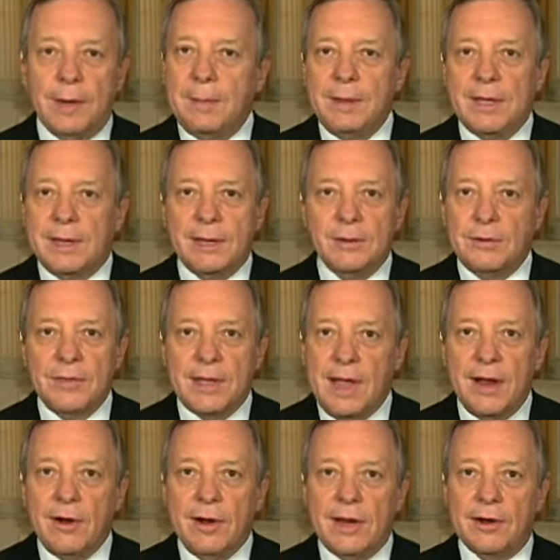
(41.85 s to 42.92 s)
Let me clear the
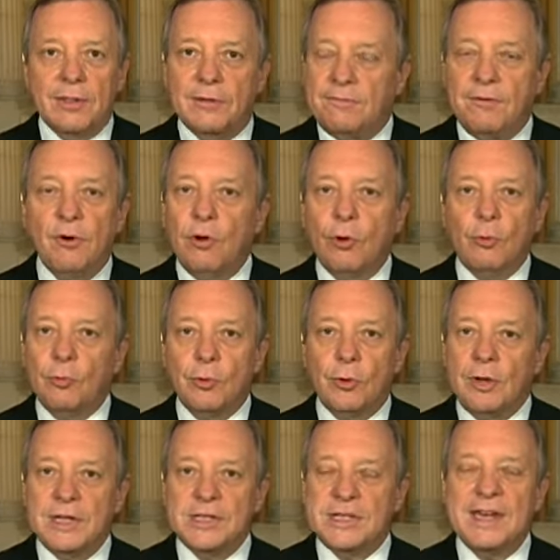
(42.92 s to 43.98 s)
air here. The Volcker
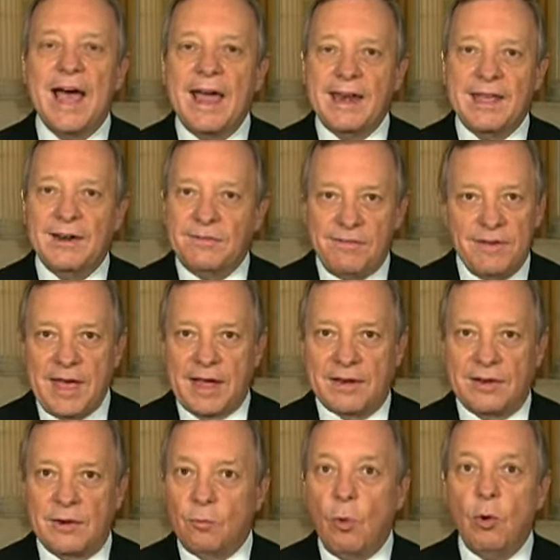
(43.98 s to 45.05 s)
rule is not in
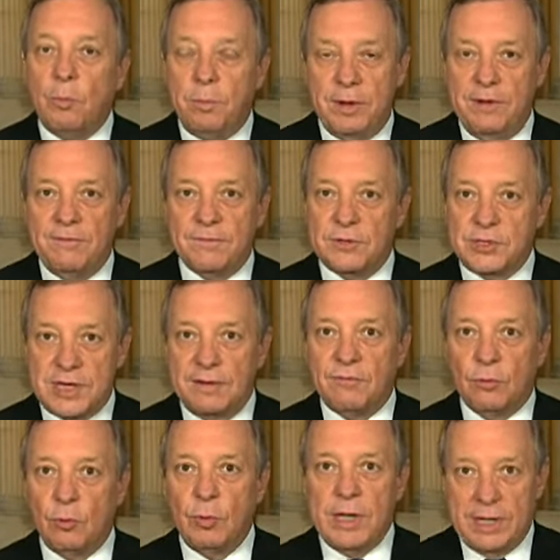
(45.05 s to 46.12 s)
effect and won't be for
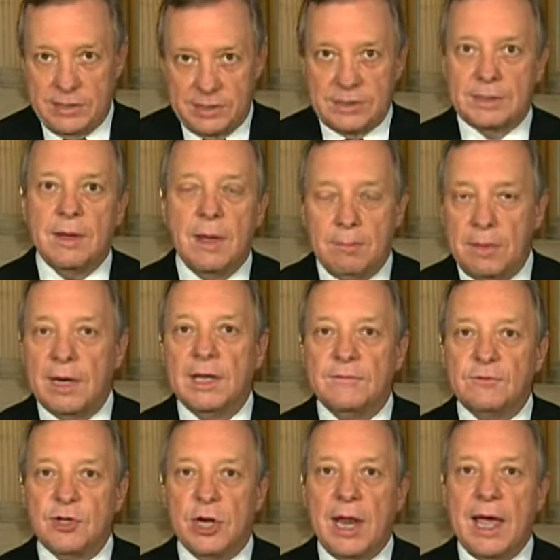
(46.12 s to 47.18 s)
several weeks middle
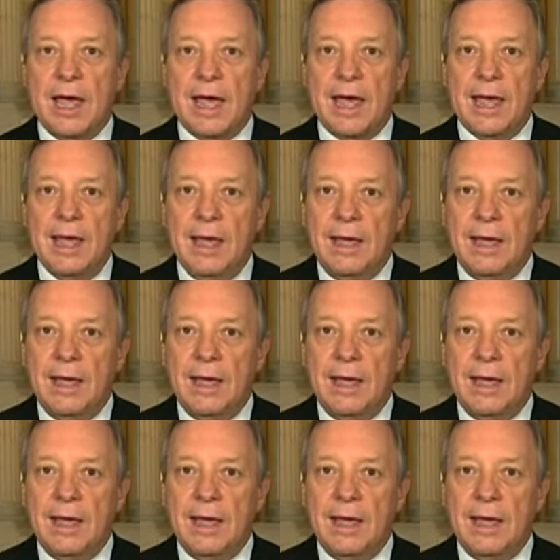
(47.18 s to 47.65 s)
of July.